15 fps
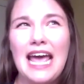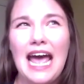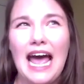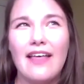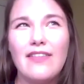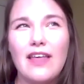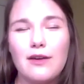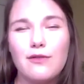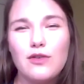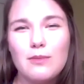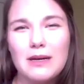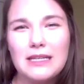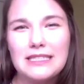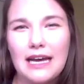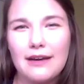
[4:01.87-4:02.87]
And then a few
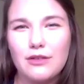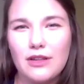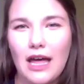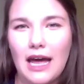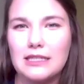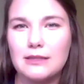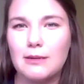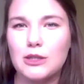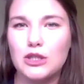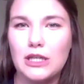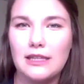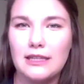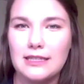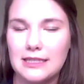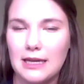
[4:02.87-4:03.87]
months after that, especially
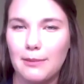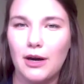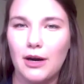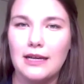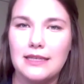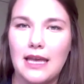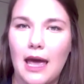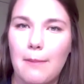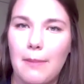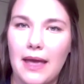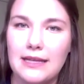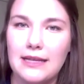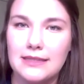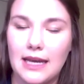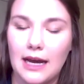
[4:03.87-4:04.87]
in the summer, as
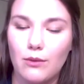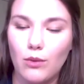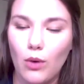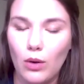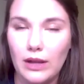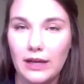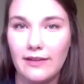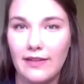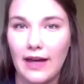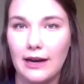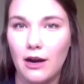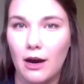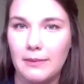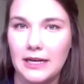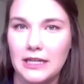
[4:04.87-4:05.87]
campaigns get rolling and that
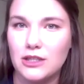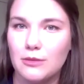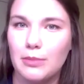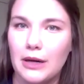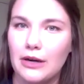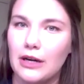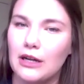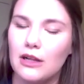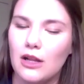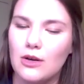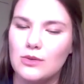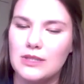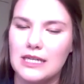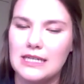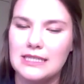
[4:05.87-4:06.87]
nomination period
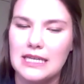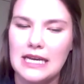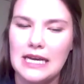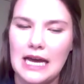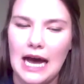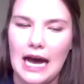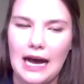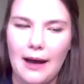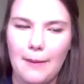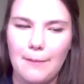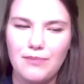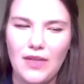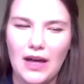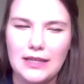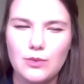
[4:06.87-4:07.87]
closes,
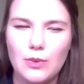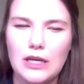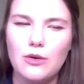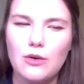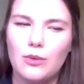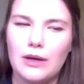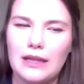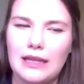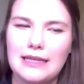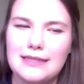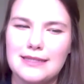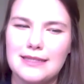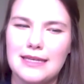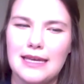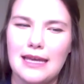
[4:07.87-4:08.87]
that's when you really
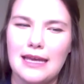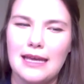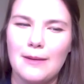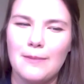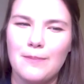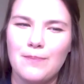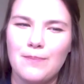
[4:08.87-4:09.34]
see,